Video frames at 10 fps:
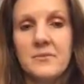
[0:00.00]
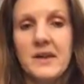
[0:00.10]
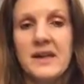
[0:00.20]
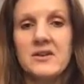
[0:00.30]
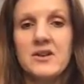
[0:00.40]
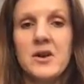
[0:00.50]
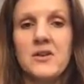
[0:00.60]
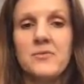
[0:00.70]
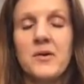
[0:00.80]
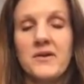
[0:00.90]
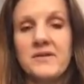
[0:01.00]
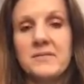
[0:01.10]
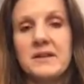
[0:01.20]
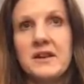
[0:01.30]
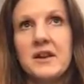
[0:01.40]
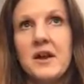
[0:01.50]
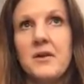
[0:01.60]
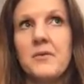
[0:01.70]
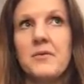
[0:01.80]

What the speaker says: we cannot possibly know